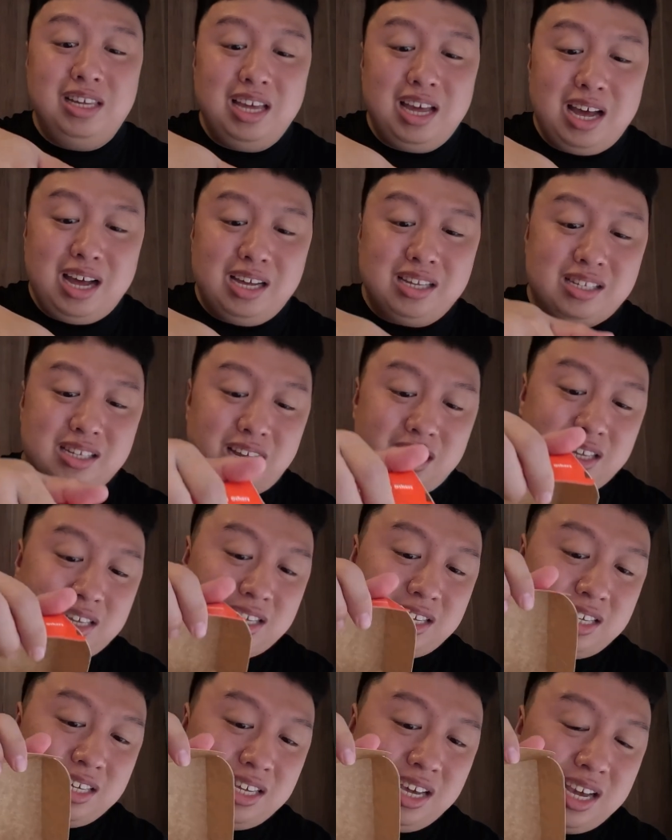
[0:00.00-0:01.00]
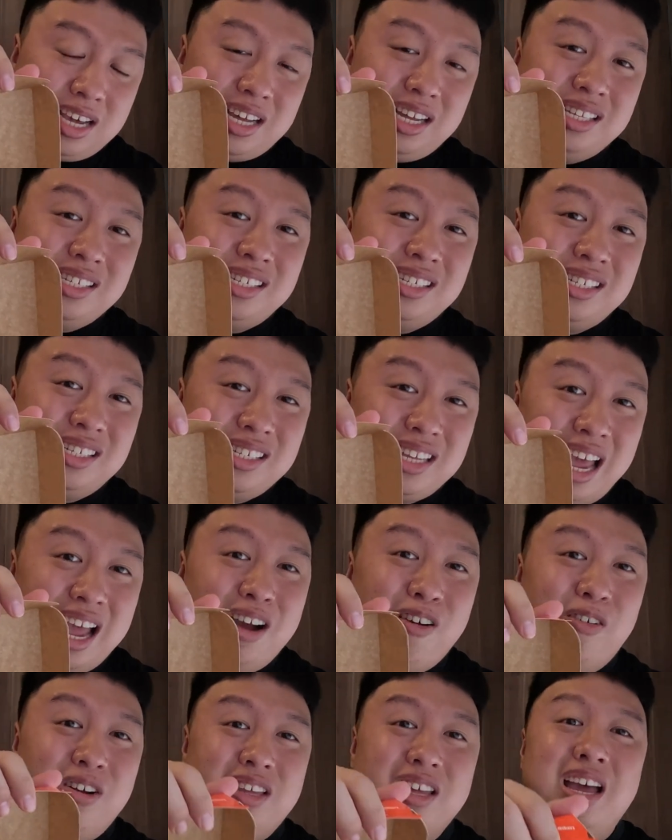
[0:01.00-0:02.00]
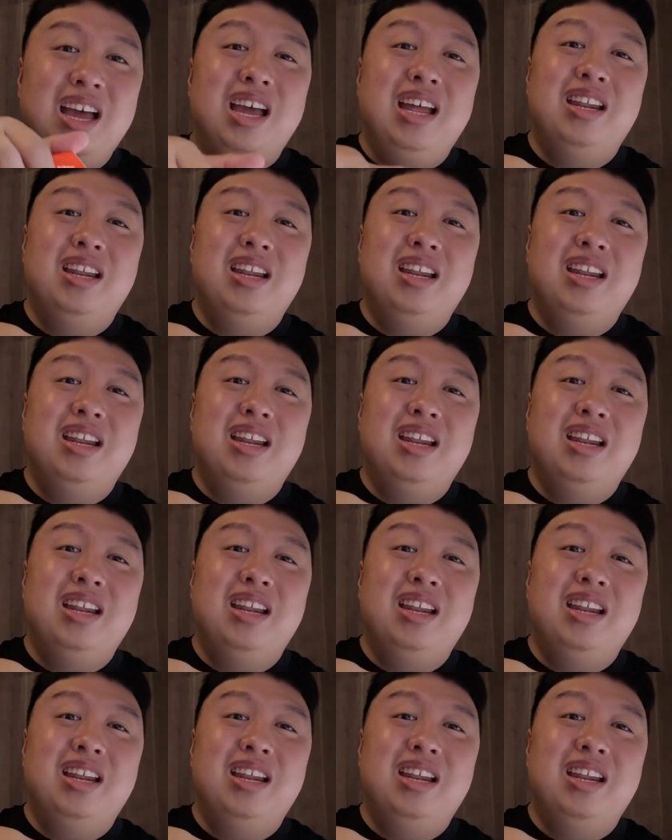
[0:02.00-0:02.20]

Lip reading: Yes, a chicken sandwich.